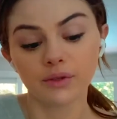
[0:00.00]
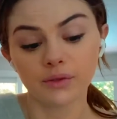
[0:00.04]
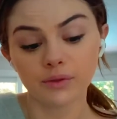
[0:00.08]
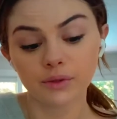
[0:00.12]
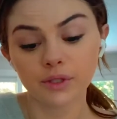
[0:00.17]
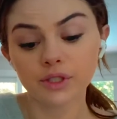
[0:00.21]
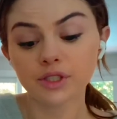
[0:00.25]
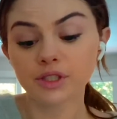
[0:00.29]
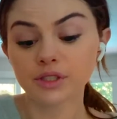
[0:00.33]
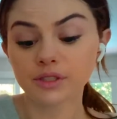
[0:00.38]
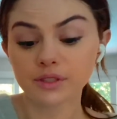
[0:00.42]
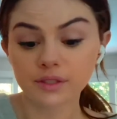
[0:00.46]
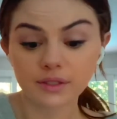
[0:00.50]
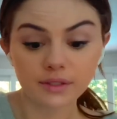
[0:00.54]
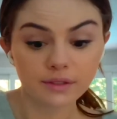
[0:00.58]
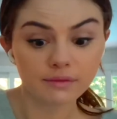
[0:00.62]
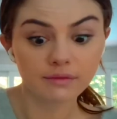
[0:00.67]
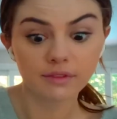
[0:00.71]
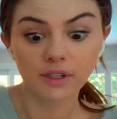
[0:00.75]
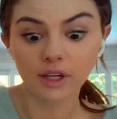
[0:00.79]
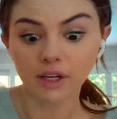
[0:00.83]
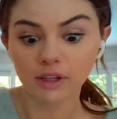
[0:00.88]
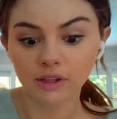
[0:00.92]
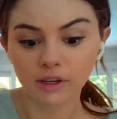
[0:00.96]
which is
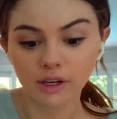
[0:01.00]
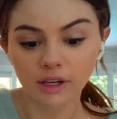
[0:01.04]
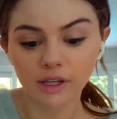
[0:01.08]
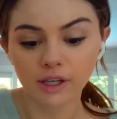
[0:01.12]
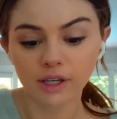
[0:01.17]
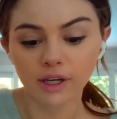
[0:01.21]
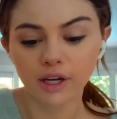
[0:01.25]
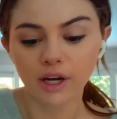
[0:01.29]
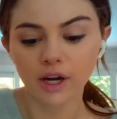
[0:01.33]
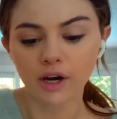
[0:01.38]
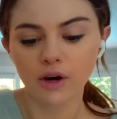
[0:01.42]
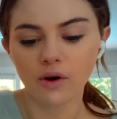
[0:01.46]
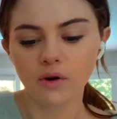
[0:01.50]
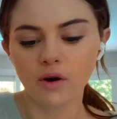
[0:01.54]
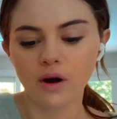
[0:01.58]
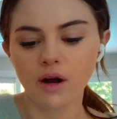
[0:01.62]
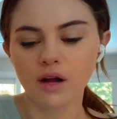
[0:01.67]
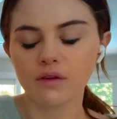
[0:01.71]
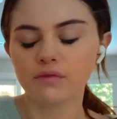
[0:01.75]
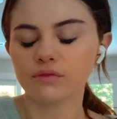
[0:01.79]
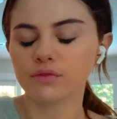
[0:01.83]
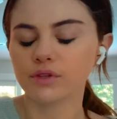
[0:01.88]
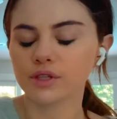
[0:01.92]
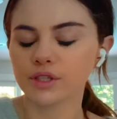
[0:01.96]
not long ago,
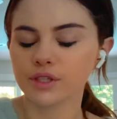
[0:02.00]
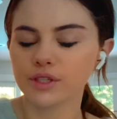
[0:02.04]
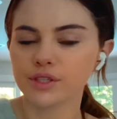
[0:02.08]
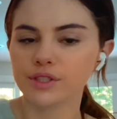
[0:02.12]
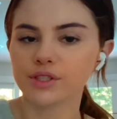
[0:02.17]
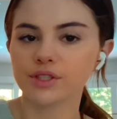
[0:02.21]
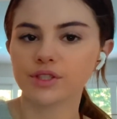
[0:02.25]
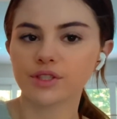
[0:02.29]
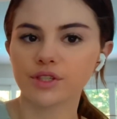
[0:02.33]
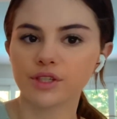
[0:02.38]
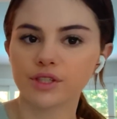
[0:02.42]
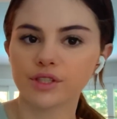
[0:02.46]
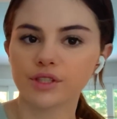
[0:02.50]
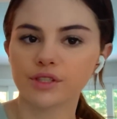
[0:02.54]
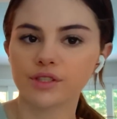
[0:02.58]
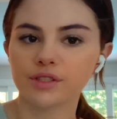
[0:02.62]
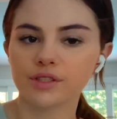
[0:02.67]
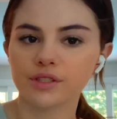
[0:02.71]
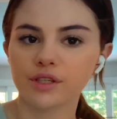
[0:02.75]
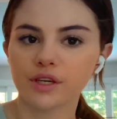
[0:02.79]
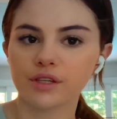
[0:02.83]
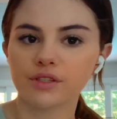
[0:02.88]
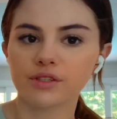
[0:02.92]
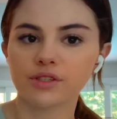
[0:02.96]
I've really started
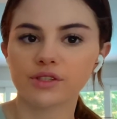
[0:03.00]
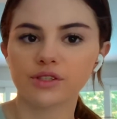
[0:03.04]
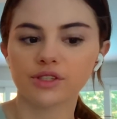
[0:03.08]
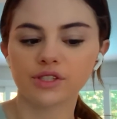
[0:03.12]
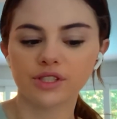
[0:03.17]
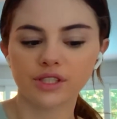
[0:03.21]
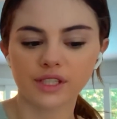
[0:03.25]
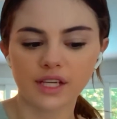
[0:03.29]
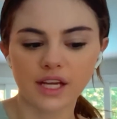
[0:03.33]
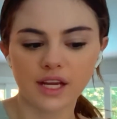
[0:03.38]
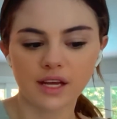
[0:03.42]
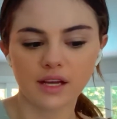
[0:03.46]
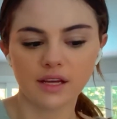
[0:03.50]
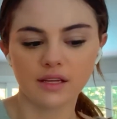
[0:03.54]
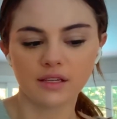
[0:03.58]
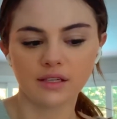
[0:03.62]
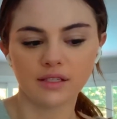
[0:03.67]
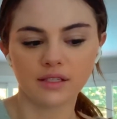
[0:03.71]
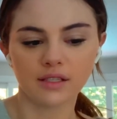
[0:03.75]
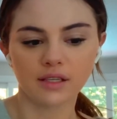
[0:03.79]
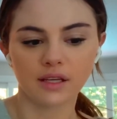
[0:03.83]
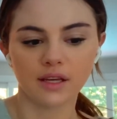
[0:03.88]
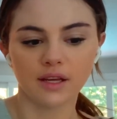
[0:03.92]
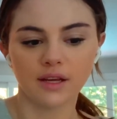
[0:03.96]
to
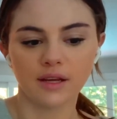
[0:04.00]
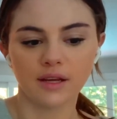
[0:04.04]
understand